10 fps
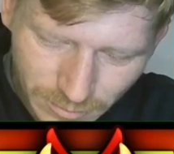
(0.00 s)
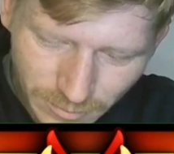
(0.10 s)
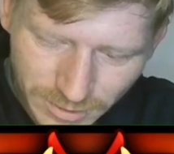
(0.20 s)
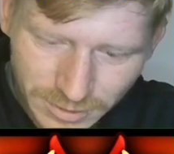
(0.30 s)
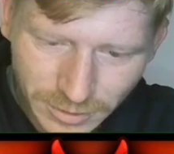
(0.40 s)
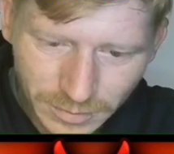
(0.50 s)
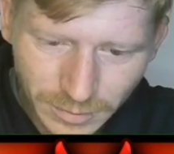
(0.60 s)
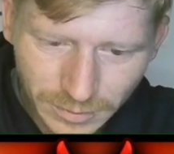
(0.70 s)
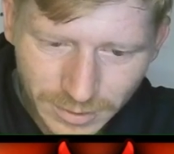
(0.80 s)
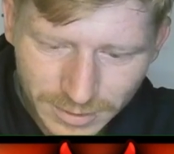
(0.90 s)
of witches on the
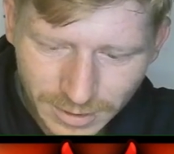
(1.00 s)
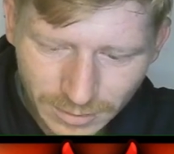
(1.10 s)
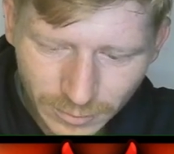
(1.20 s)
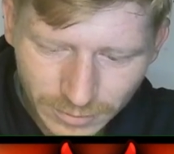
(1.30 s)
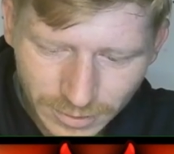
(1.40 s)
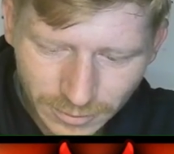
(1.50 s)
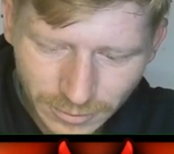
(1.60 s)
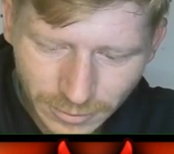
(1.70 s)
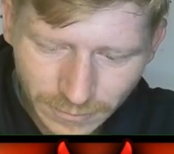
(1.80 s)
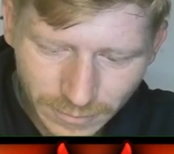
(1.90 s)
board. Let's get them all sent
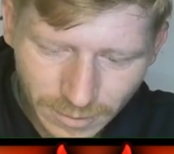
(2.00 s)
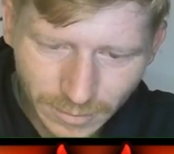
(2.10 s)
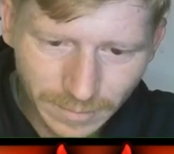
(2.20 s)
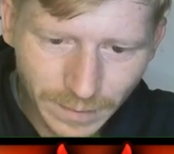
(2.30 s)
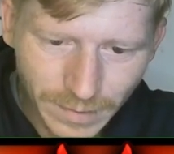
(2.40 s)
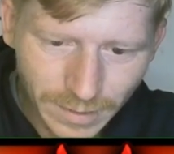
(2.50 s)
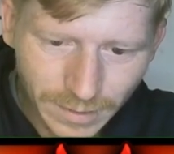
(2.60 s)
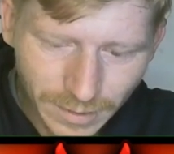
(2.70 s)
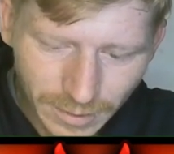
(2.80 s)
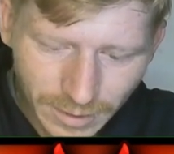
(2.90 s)
on over. Come on.
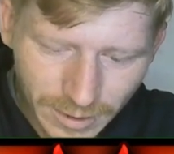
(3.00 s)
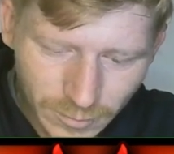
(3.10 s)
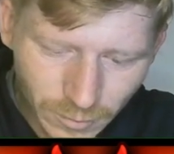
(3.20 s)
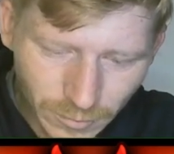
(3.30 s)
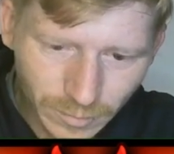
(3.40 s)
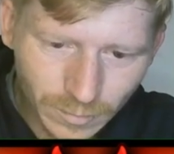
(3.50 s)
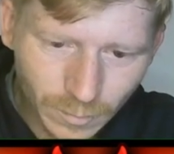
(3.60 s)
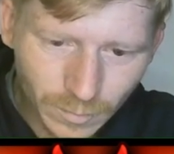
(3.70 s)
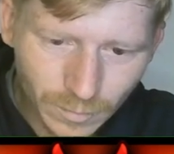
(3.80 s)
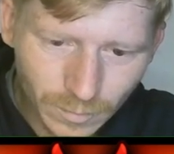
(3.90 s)
There's one.
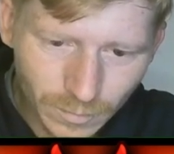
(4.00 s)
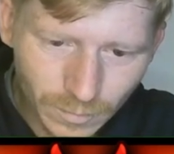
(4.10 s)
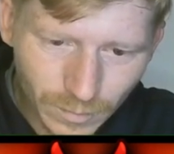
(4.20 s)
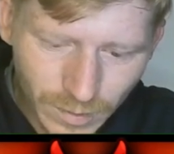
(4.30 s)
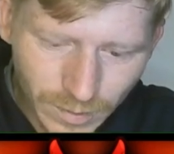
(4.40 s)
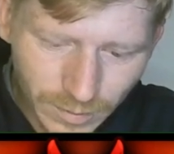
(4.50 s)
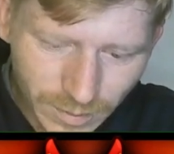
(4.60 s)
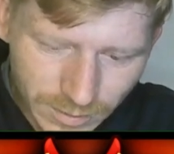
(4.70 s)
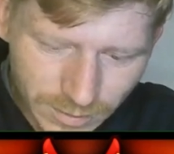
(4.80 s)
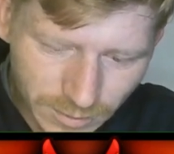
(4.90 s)

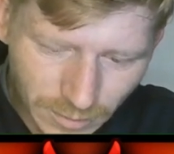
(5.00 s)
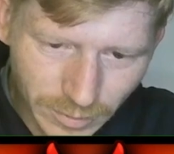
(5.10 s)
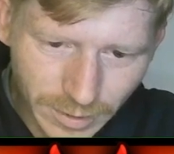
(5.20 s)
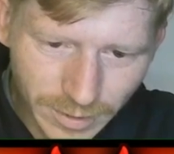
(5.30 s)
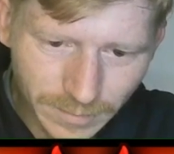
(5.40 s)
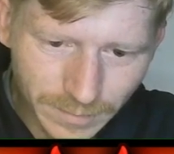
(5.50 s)
There's a Scrapper here.